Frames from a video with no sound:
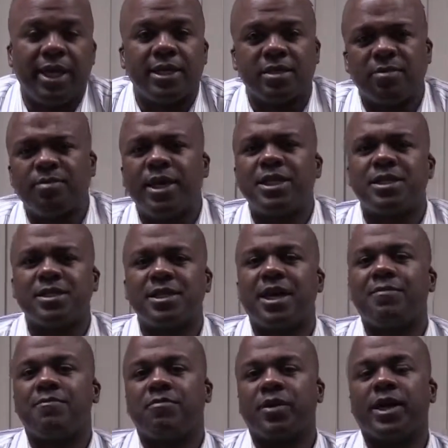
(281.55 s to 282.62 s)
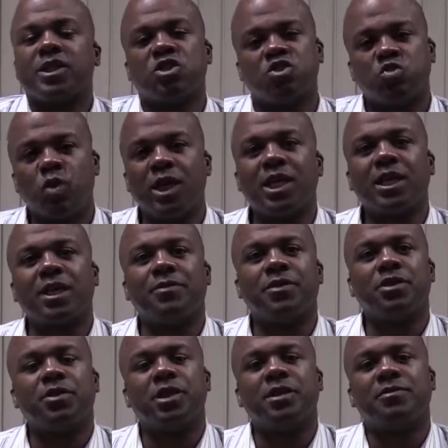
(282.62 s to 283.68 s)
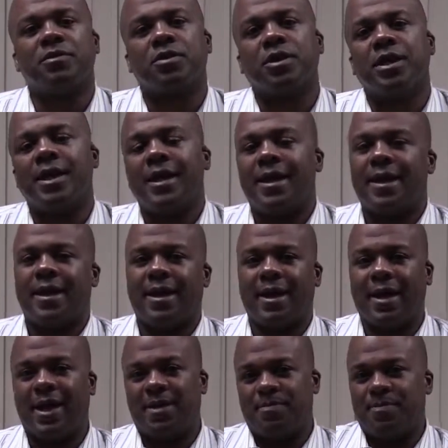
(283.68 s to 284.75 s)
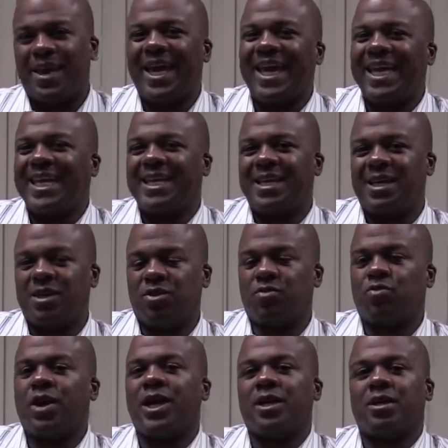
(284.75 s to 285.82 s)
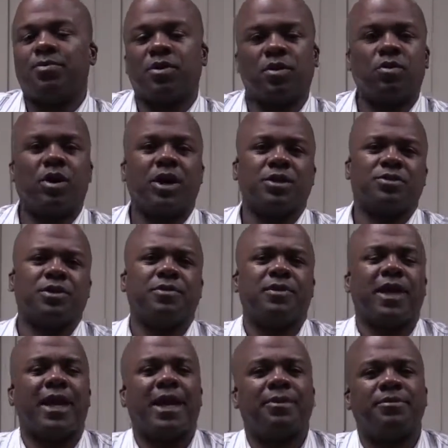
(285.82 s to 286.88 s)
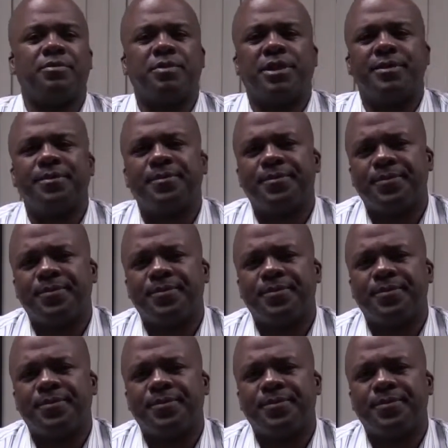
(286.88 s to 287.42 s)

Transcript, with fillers: Some patients have frank swelling of their liver and pain in the right upper quadrant of the abdomen.